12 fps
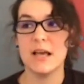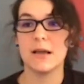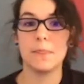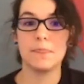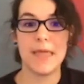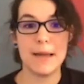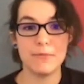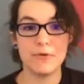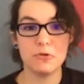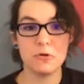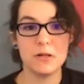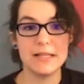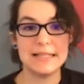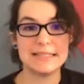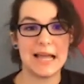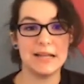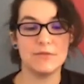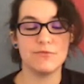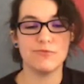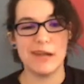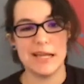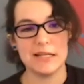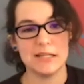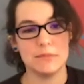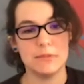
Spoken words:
Cathemeral is kind of random.